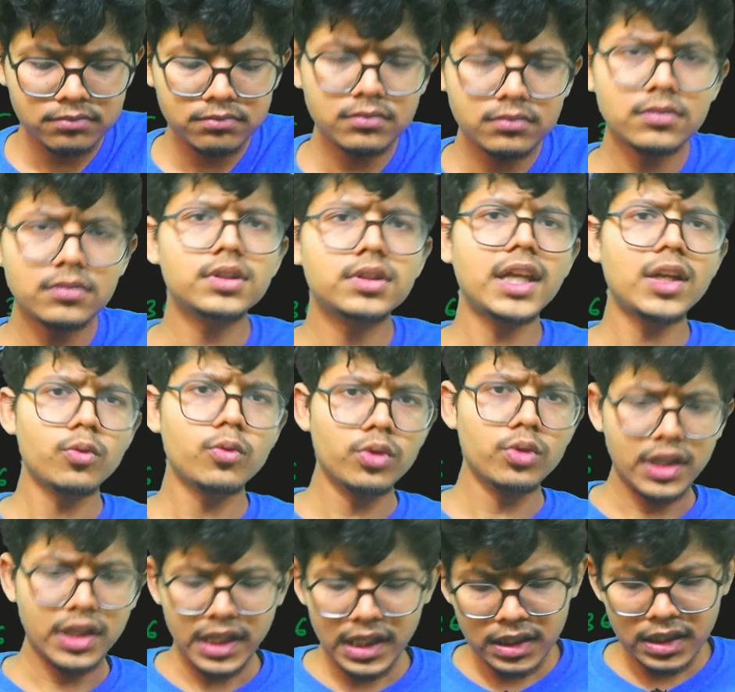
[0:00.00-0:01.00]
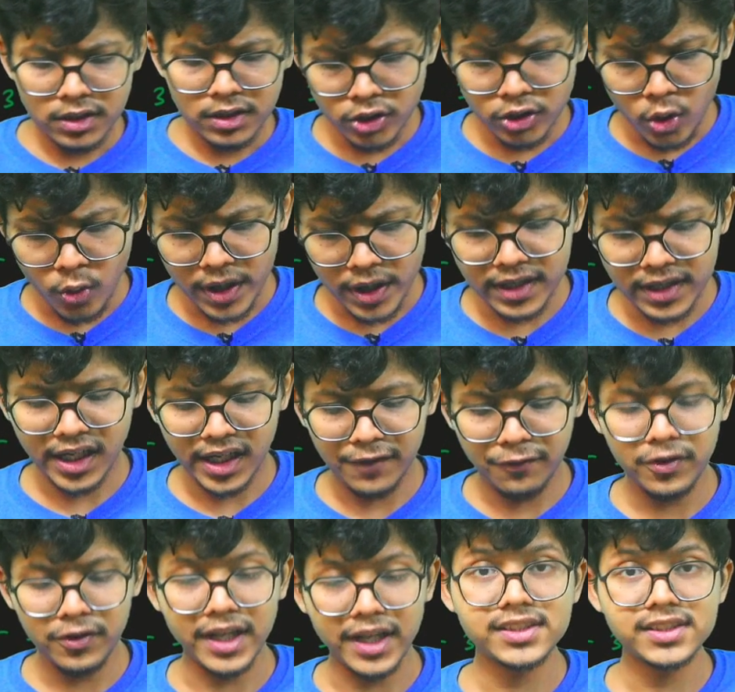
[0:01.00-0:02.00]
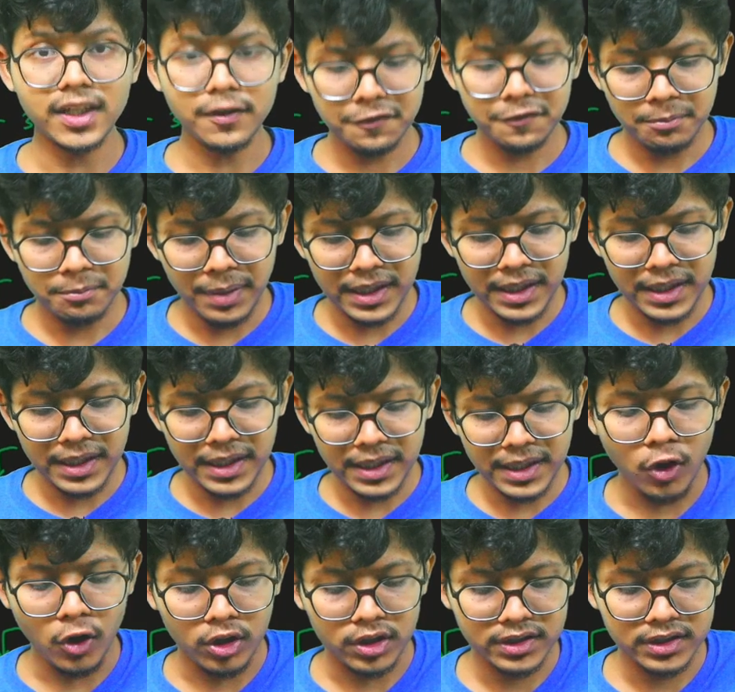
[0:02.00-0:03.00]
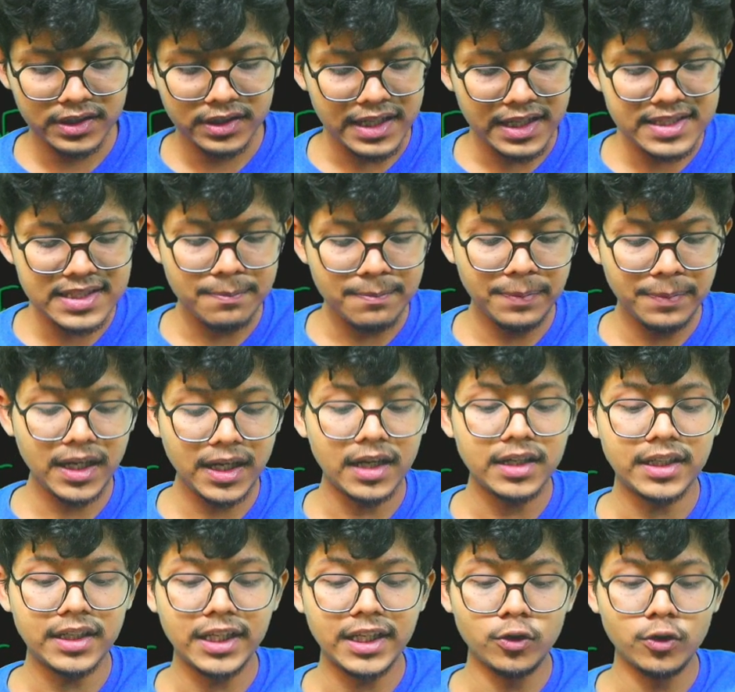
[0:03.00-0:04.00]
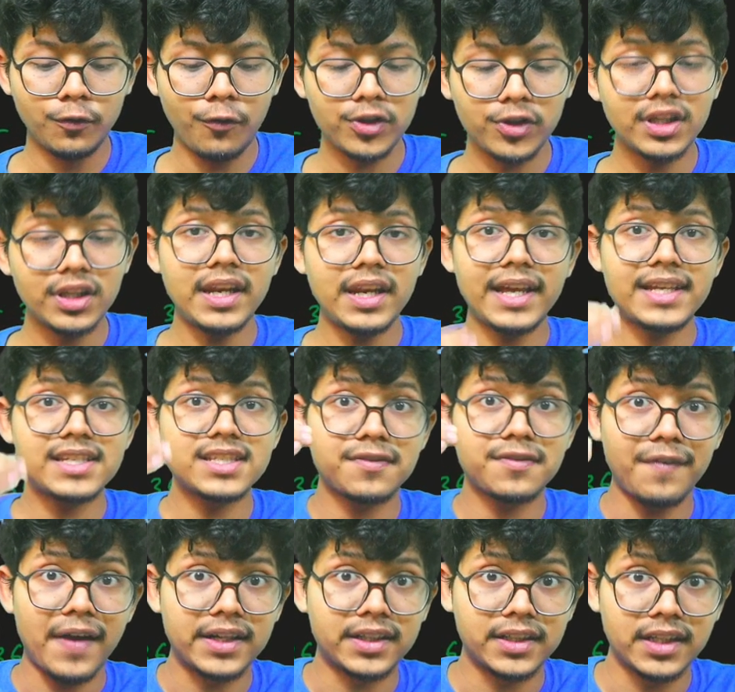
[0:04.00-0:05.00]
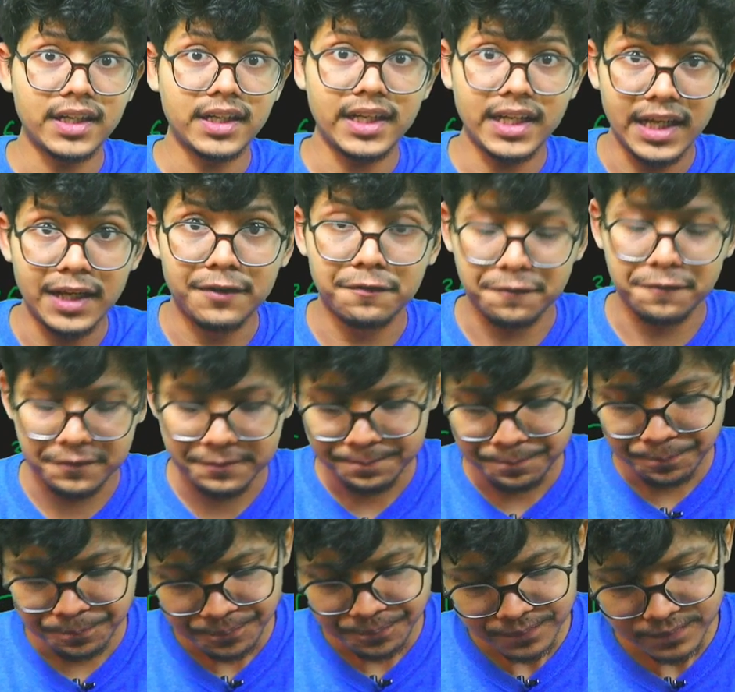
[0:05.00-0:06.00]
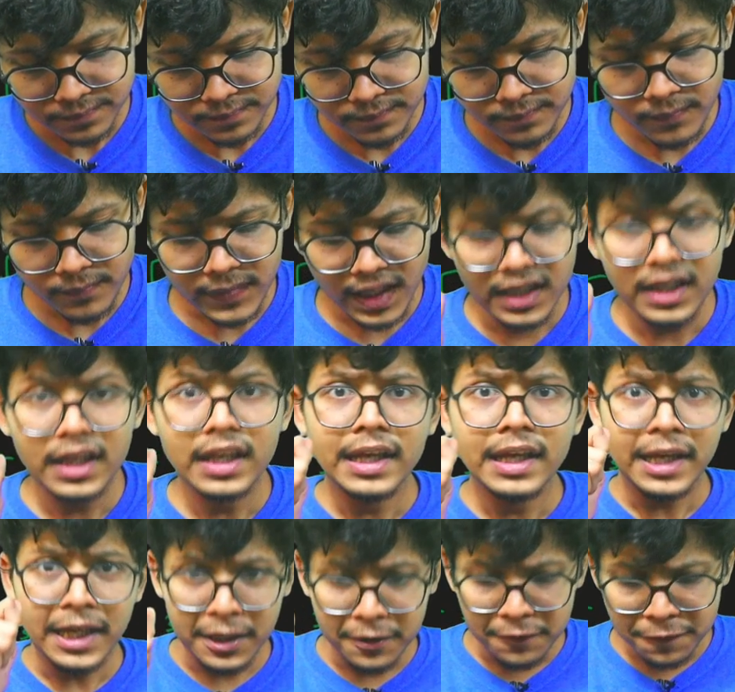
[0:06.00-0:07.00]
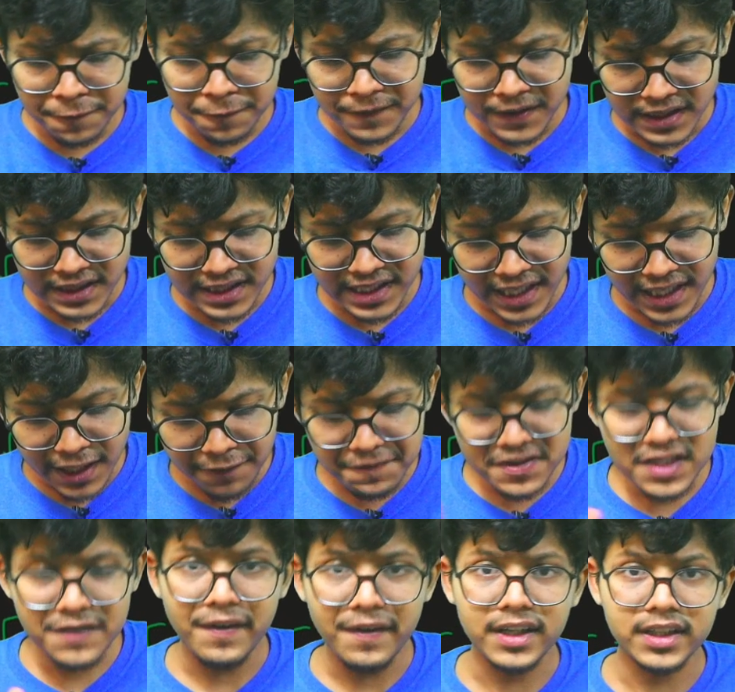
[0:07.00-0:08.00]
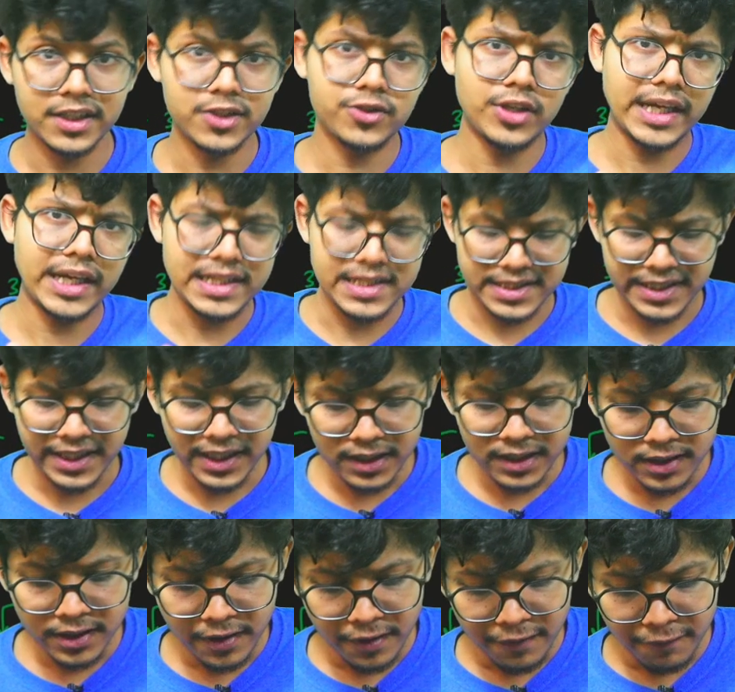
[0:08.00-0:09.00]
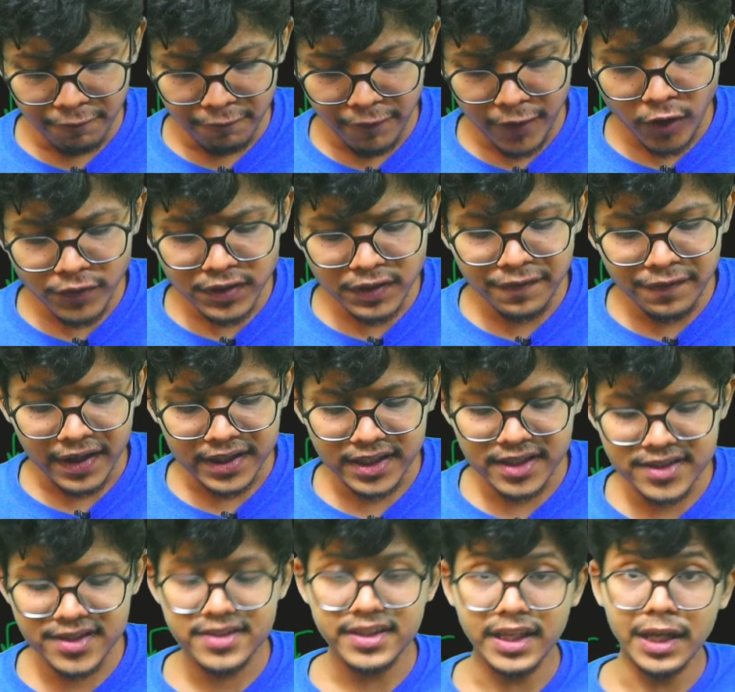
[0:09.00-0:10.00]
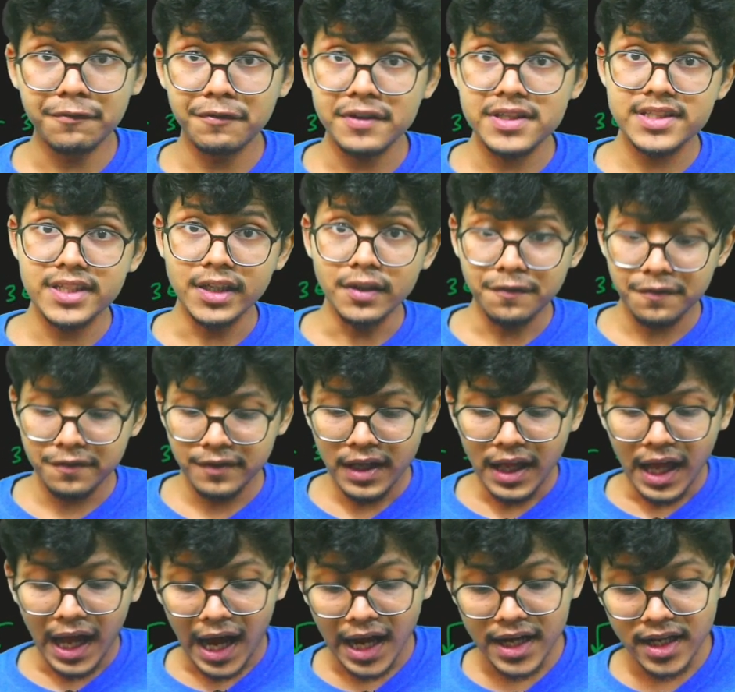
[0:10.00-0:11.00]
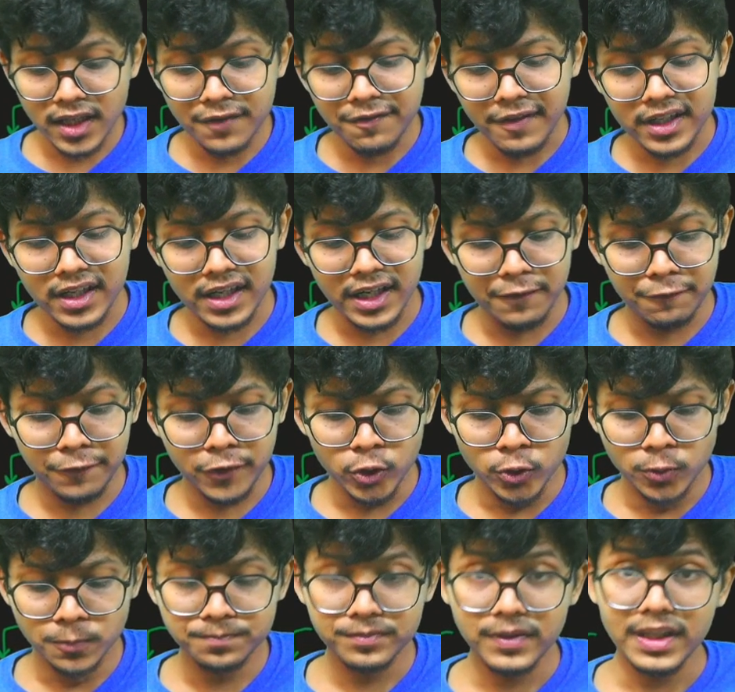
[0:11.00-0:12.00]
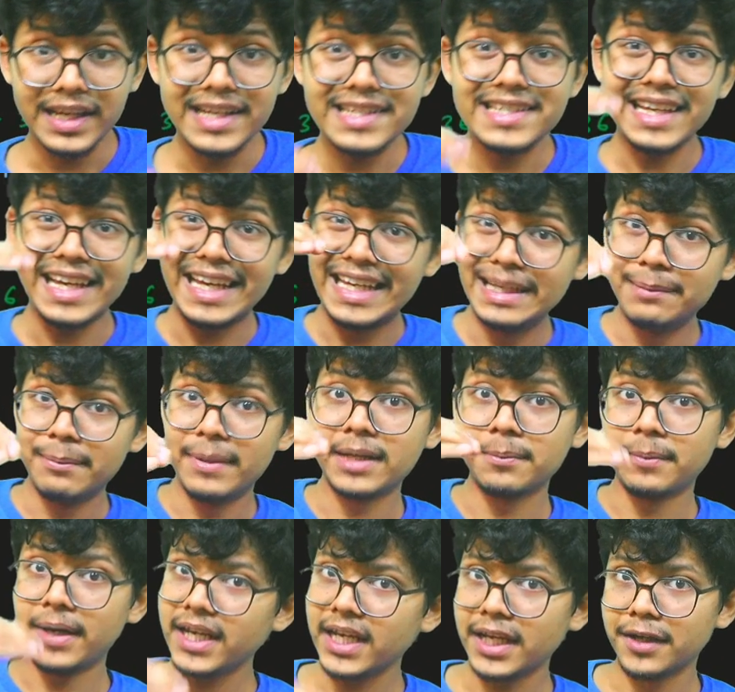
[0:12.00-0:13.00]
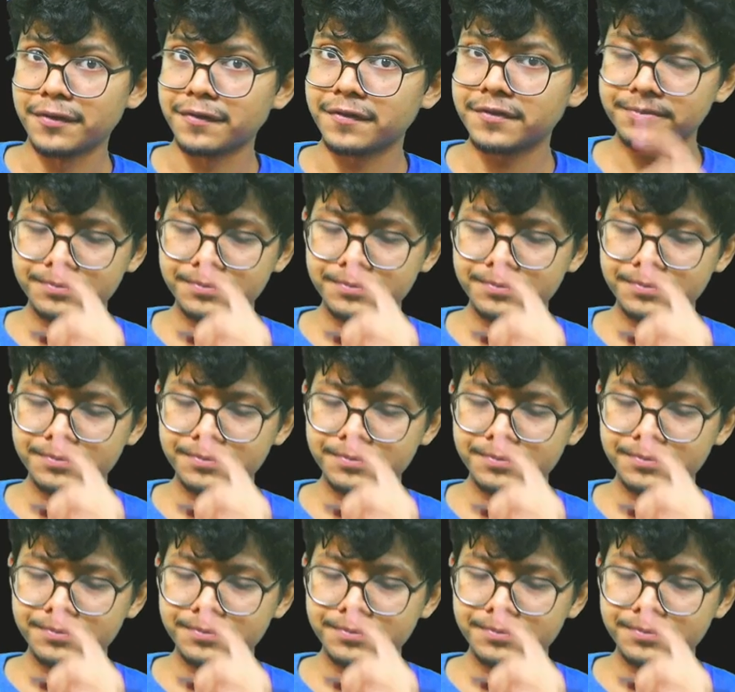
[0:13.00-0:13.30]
then only go and try for next stuff. But if not, then simply continue for the next factor f. If the f is a factor, so I can say one of the factors is f itself, another factor f2 is element by f,